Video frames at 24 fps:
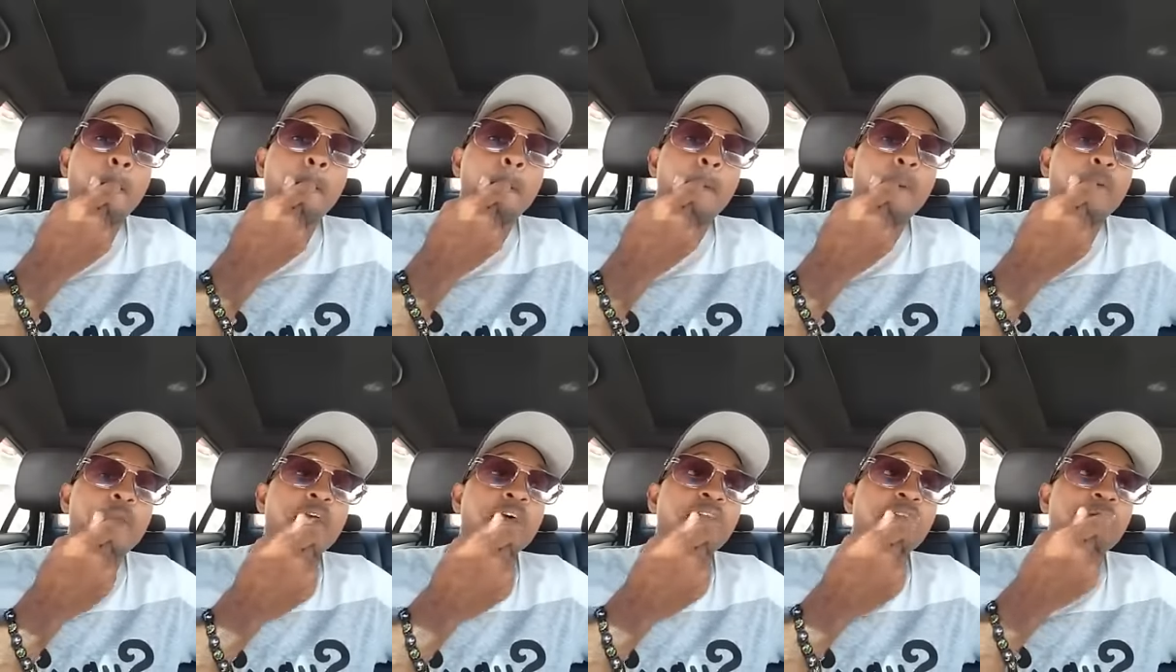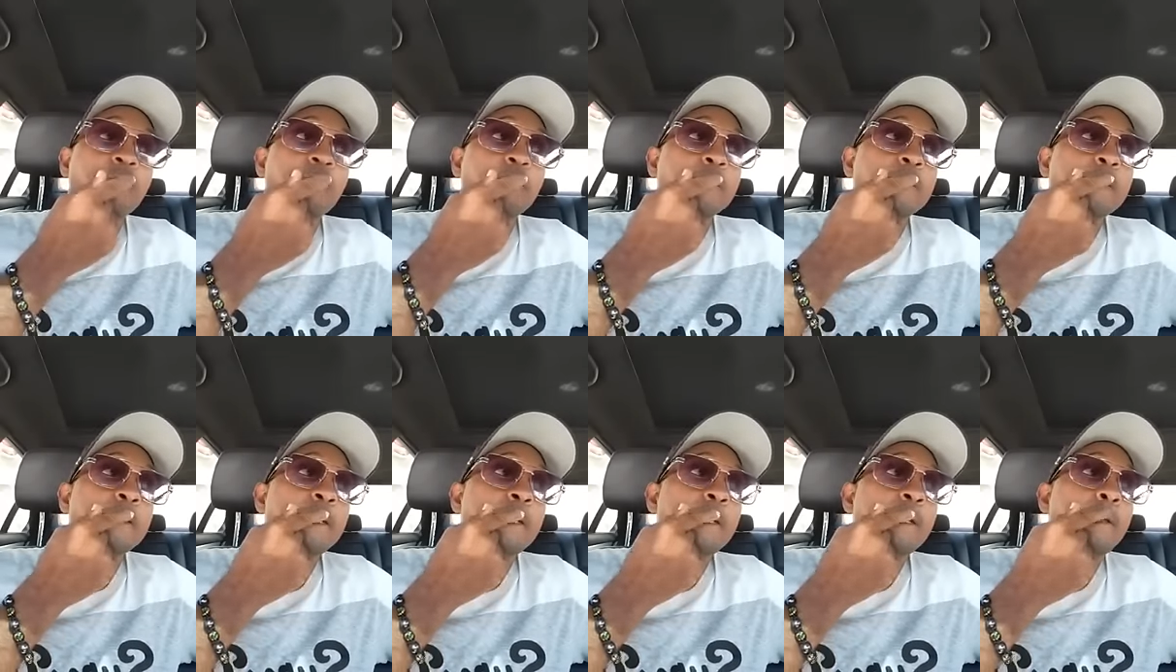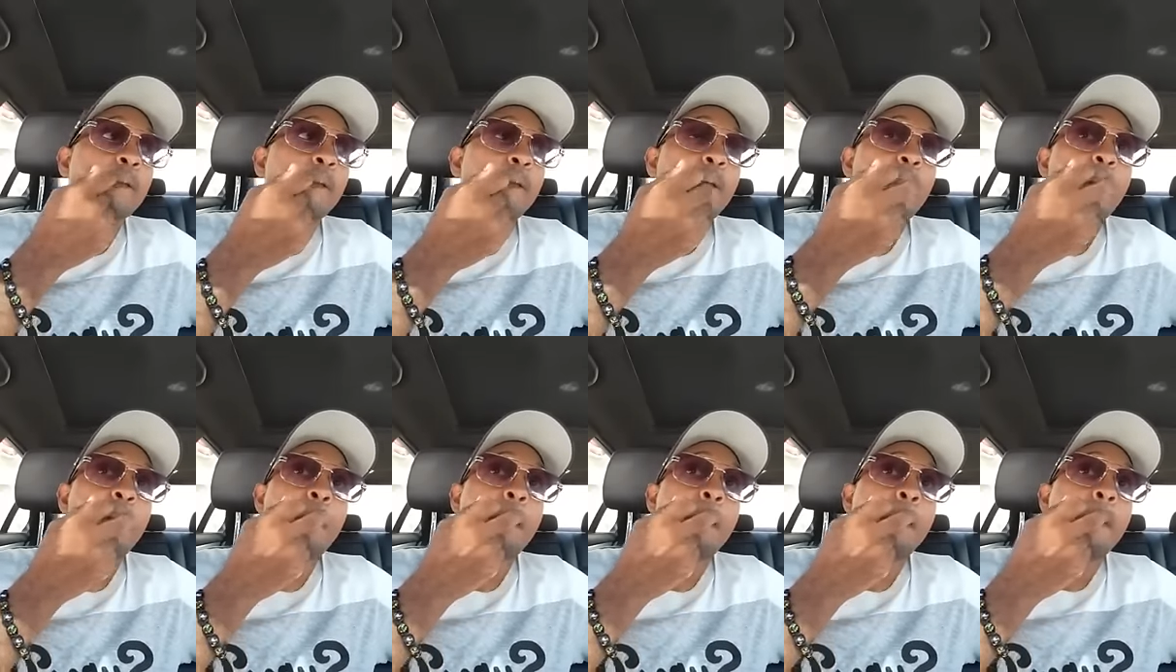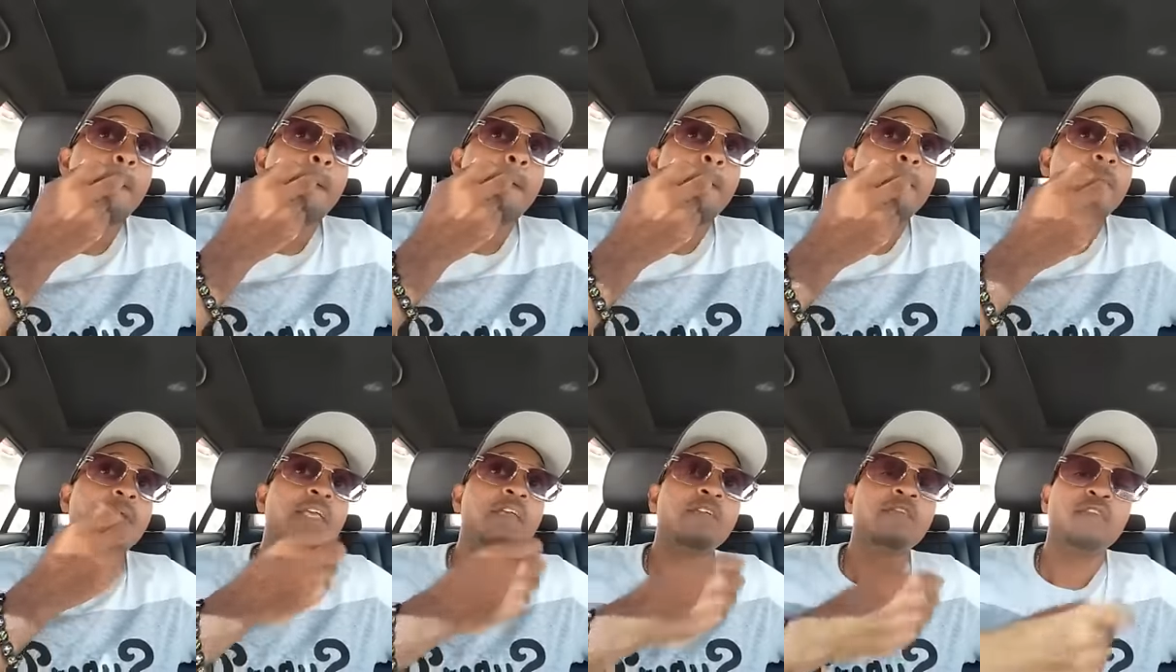When you have a routine,
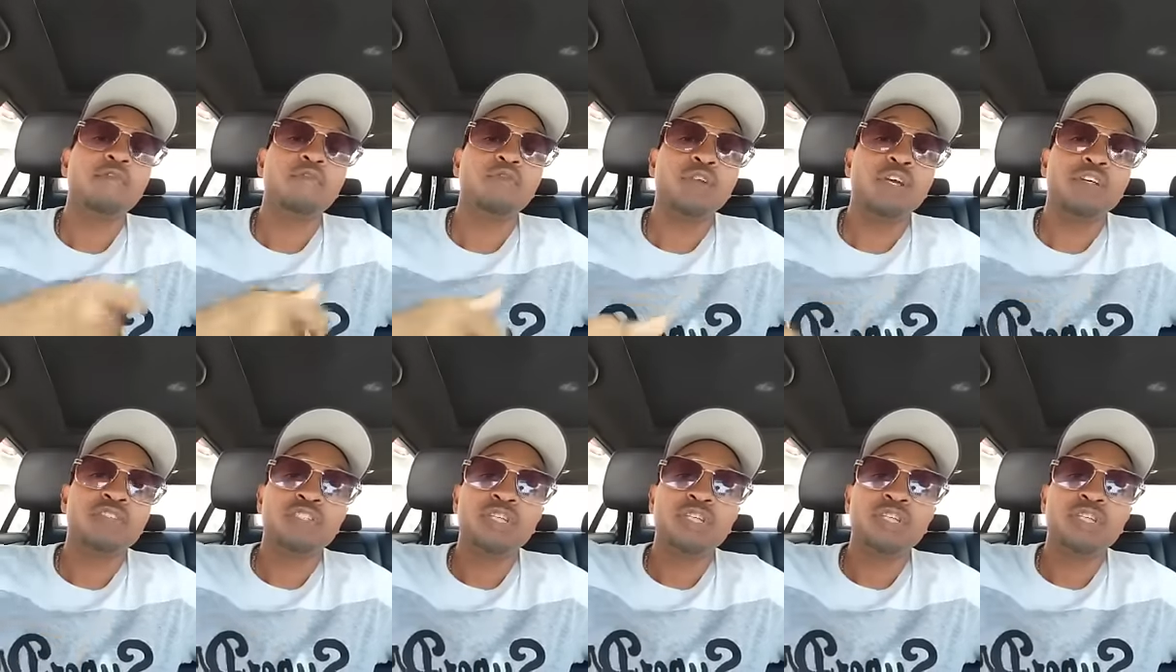even if you're not